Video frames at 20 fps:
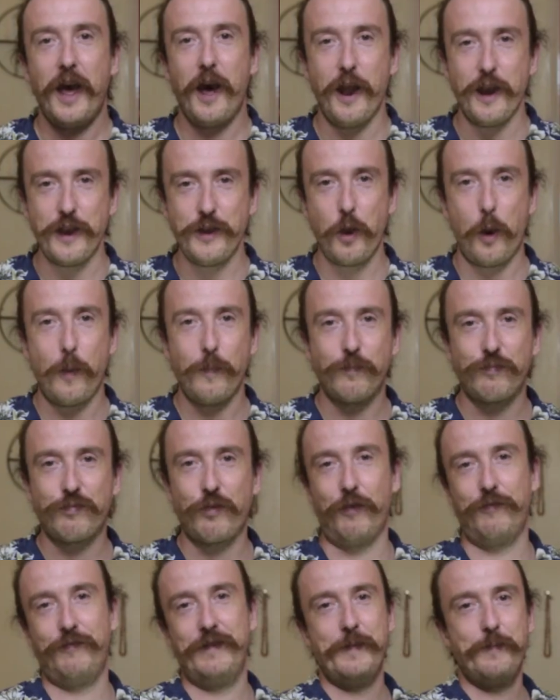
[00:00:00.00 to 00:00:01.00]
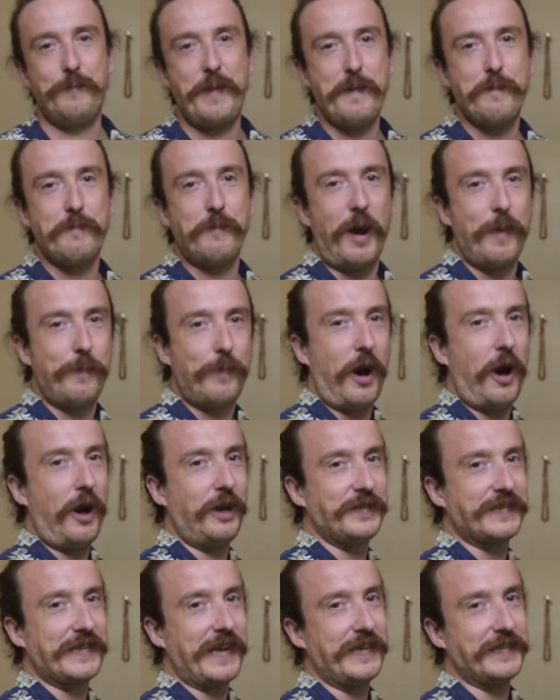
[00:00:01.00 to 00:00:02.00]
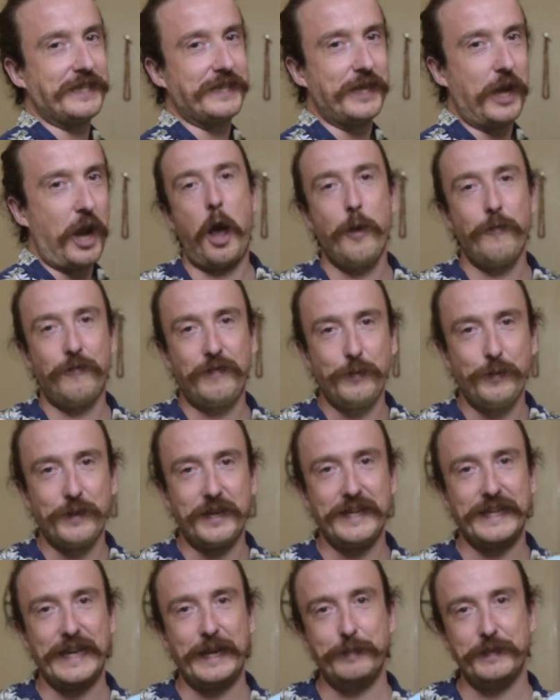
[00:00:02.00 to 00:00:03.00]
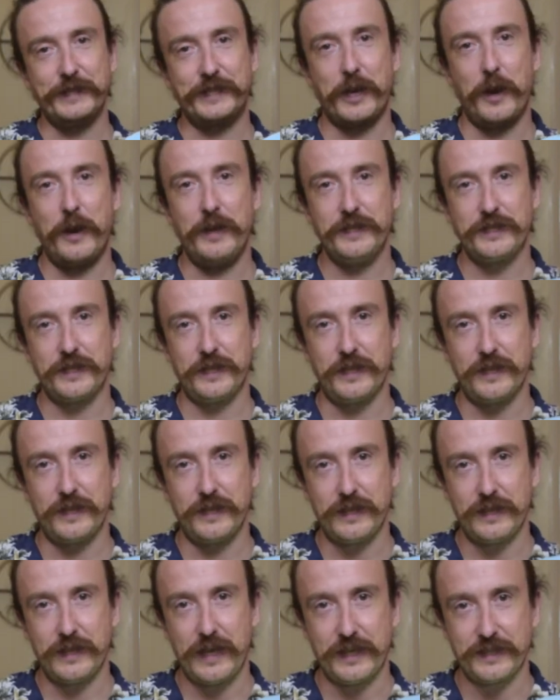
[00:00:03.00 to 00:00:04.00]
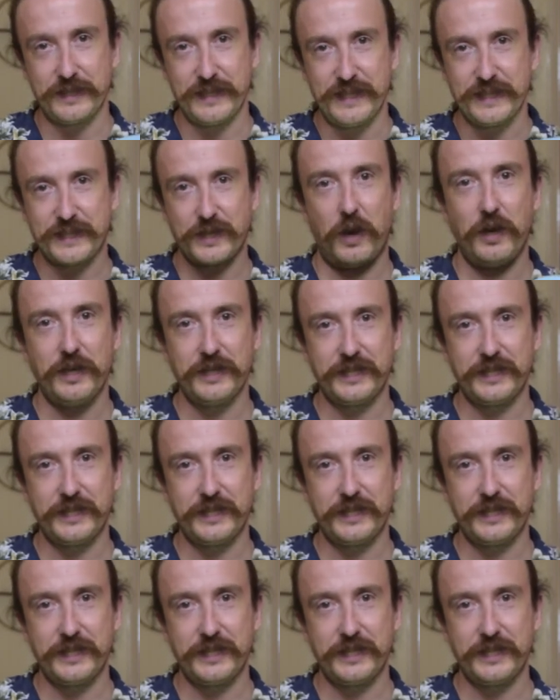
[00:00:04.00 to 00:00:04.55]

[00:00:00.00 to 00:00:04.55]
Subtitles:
A non-profit Pimp My Partscaster. Hopefully we can keep this going as an entire